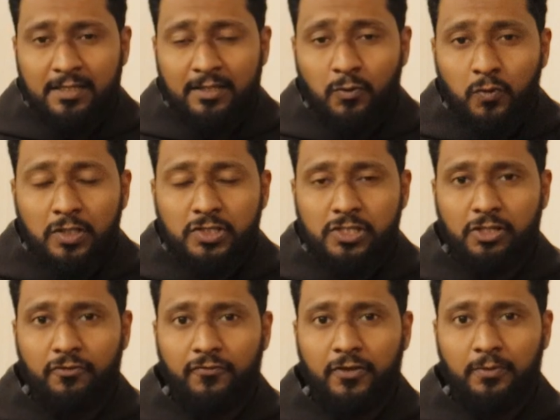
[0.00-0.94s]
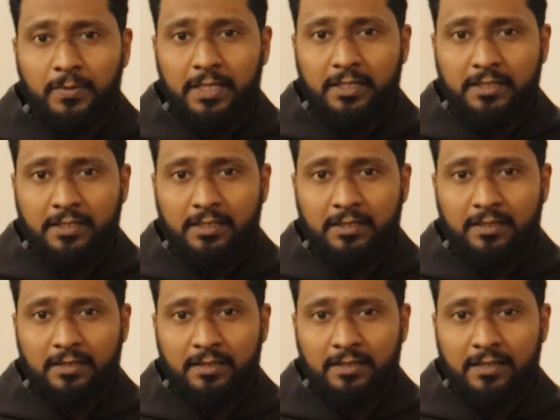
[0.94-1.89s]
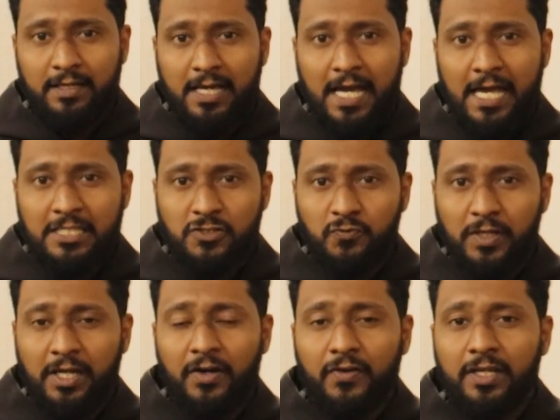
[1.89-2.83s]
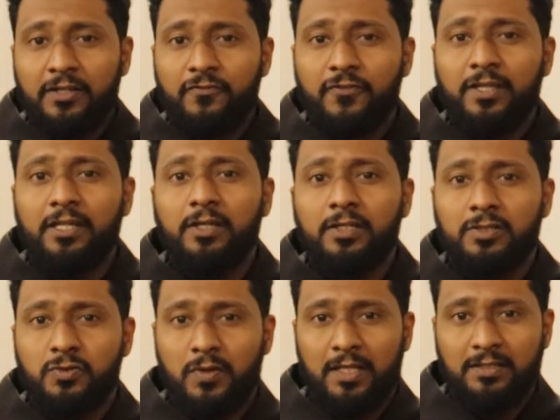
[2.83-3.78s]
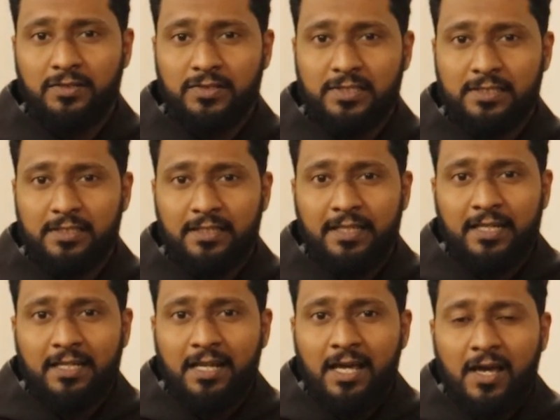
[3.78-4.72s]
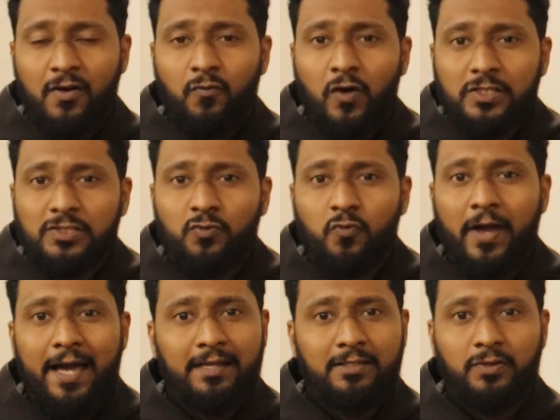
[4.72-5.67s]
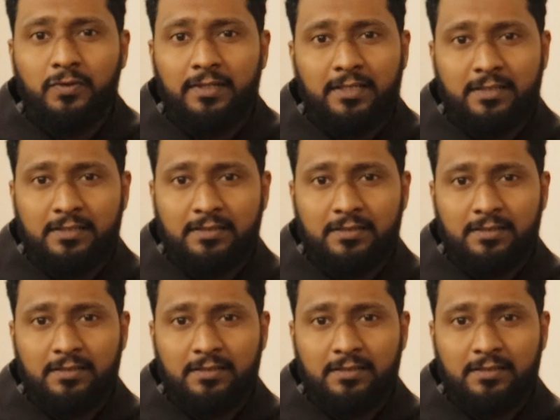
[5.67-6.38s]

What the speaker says: the virtue of humility, as we are inferior to others, then what's the value in it?